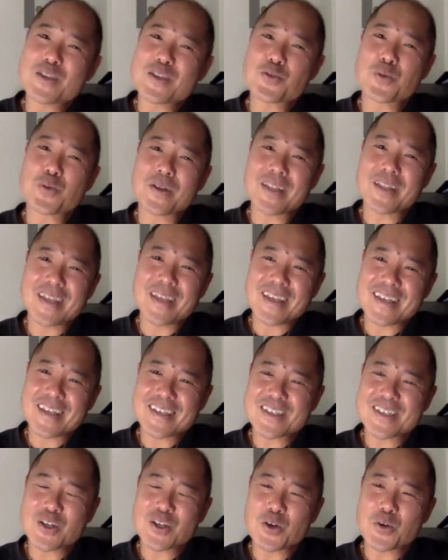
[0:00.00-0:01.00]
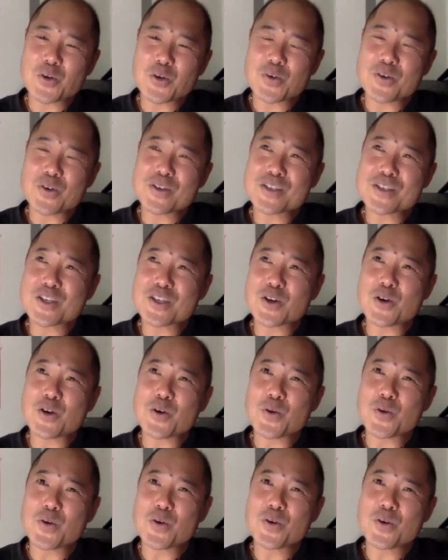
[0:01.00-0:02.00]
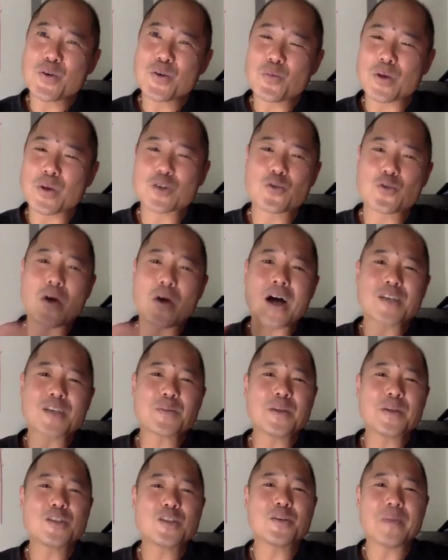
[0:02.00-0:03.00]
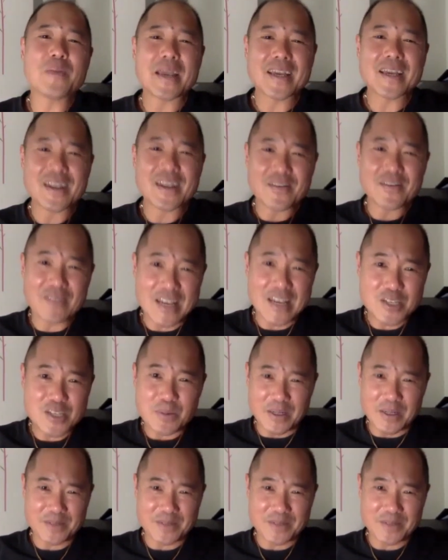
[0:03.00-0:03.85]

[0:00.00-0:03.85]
really, so what draws me to make an investment,